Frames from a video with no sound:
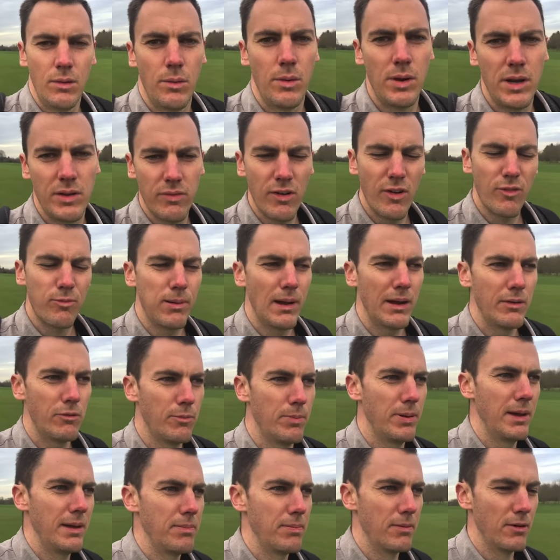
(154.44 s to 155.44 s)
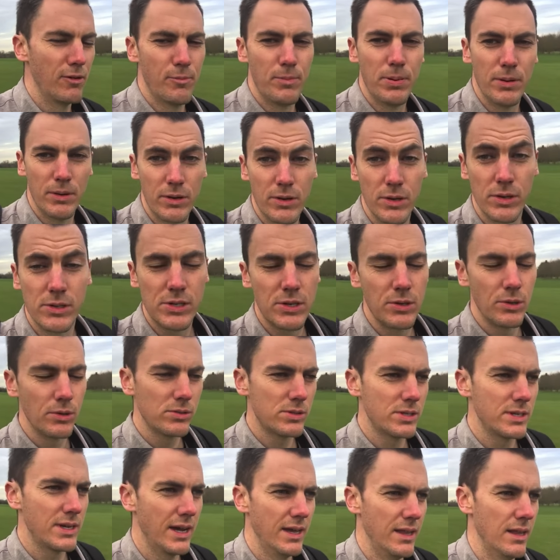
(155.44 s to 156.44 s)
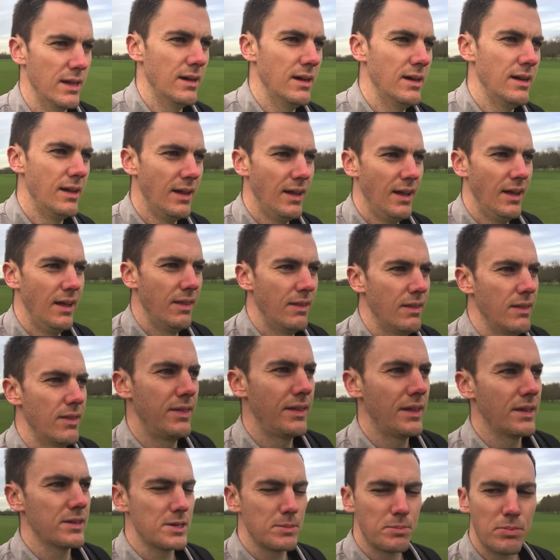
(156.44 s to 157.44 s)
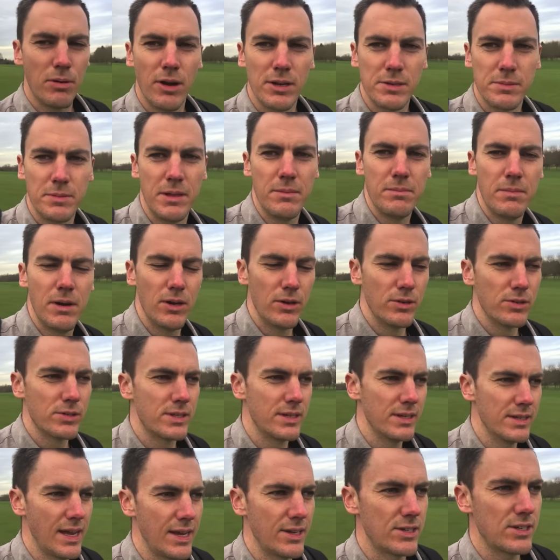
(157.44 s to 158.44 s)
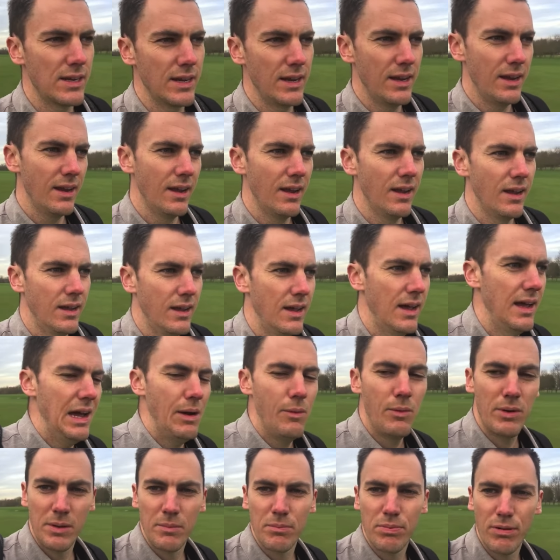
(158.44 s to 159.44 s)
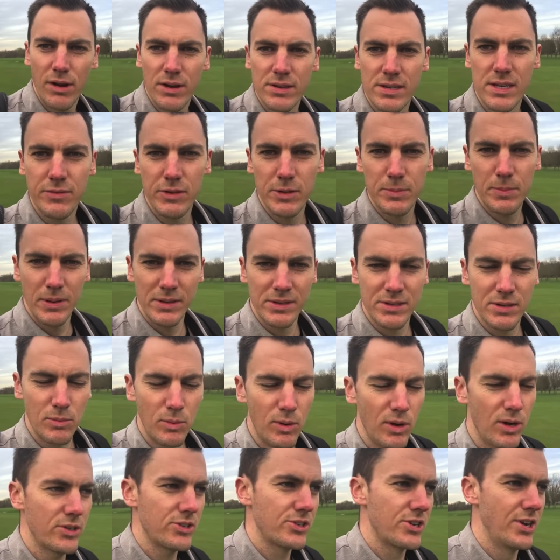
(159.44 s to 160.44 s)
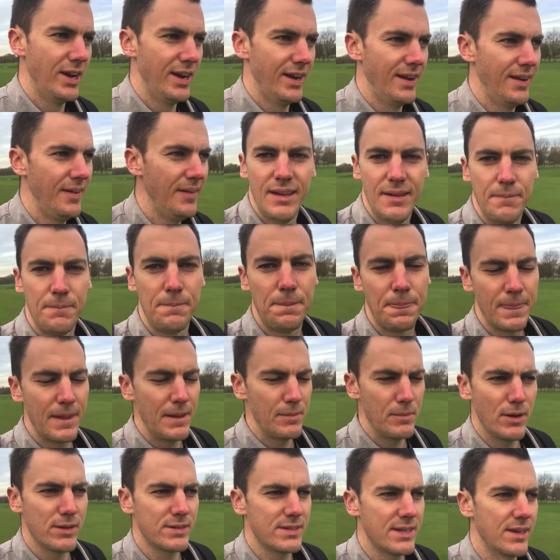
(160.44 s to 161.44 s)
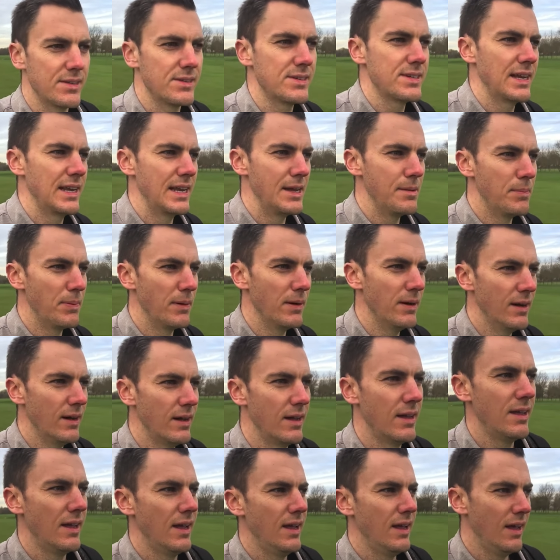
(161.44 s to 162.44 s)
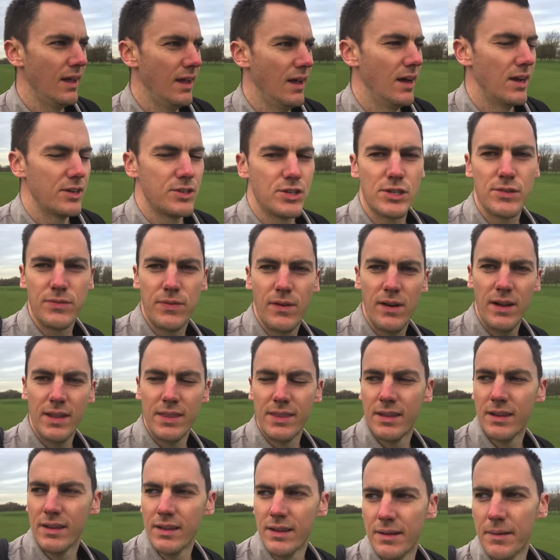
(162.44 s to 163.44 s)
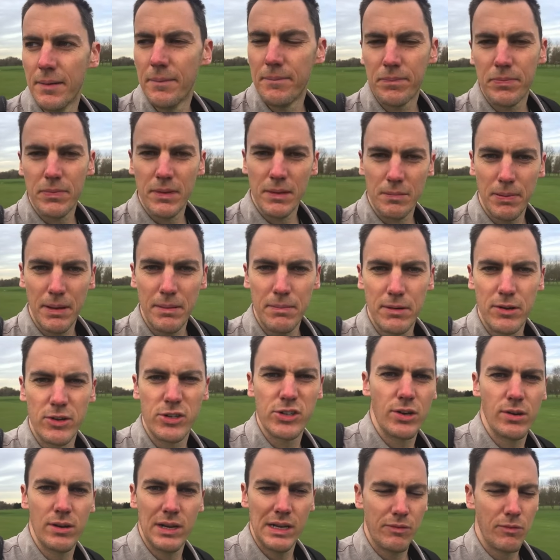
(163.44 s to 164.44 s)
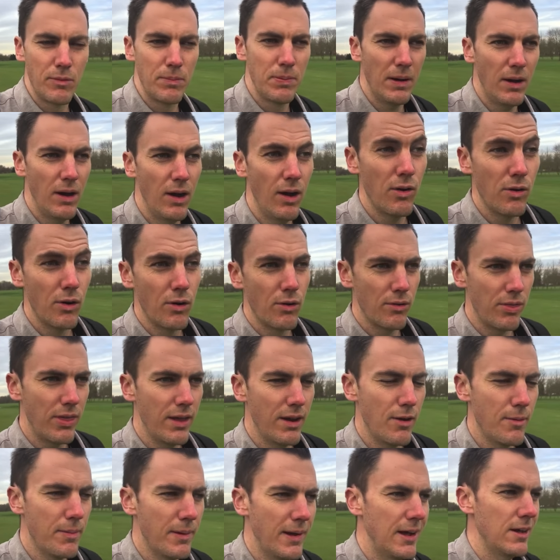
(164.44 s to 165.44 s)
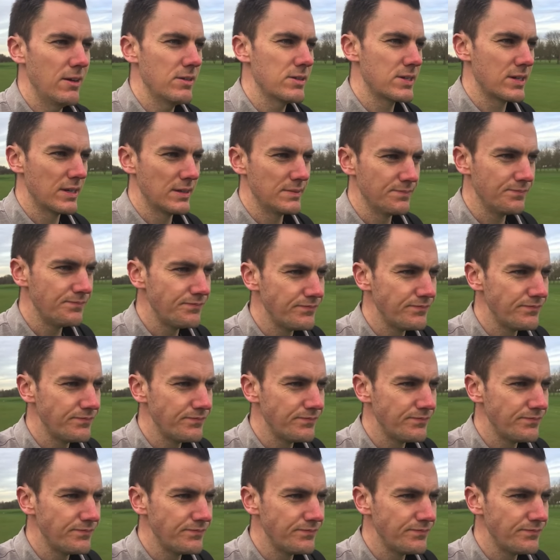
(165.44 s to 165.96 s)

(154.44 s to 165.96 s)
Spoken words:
Whenever I've played with people who've put good scores together, the thing that surprised me the most is actually how unimpressive it's been to watch. That might sound silly, but I just find that people who shoot level par or thereabouts,